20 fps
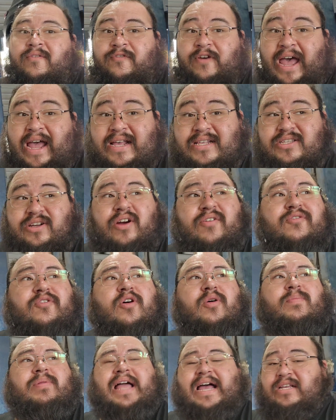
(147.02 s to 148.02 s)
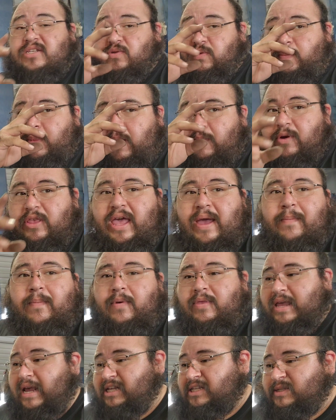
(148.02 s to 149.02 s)
Fans are full blast. Remember, they
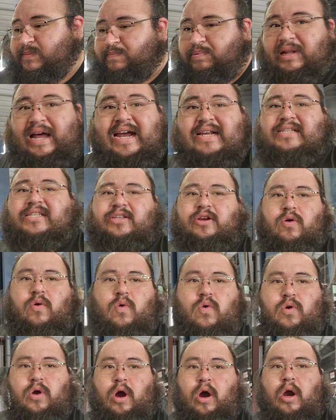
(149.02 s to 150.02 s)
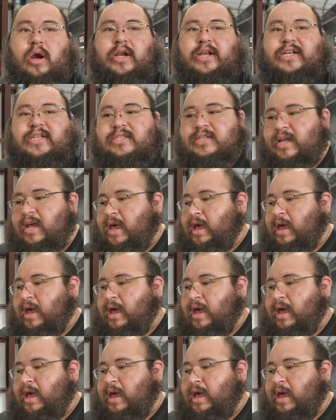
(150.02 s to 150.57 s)
spliced their own harness.